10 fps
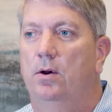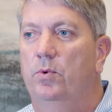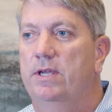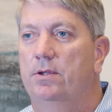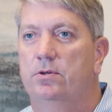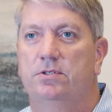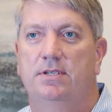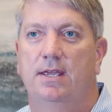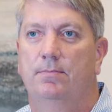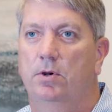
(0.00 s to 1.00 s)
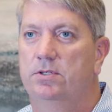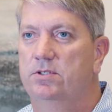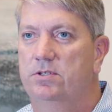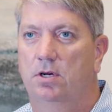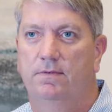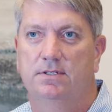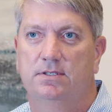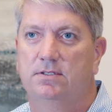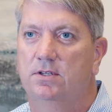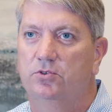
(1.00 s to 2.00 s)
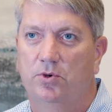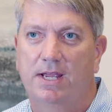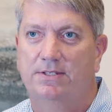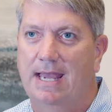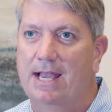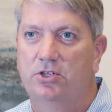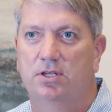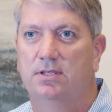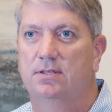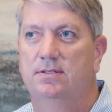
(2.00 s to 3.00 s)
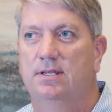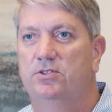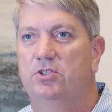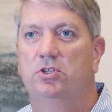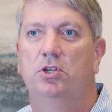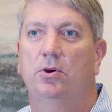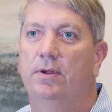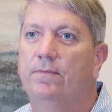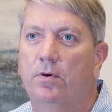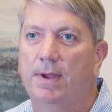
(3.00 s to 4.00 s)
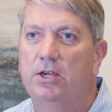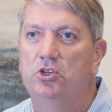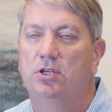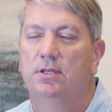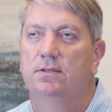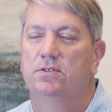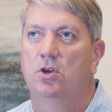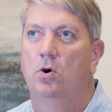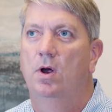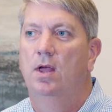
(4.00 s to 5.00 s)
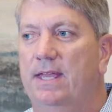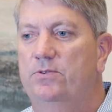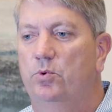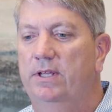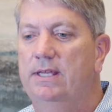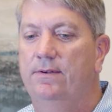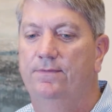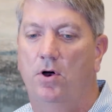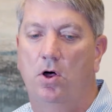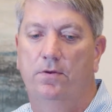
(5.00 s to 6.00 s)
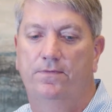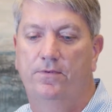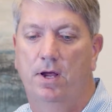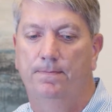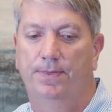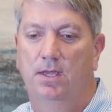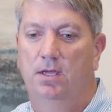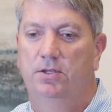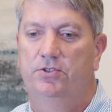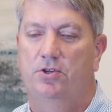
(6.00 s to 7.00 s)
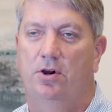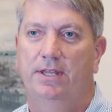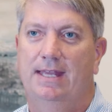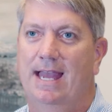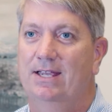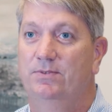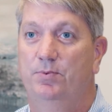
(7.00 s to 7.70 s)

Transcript: We understand merchant services and transactions and secure information. So it's really evolved from starting as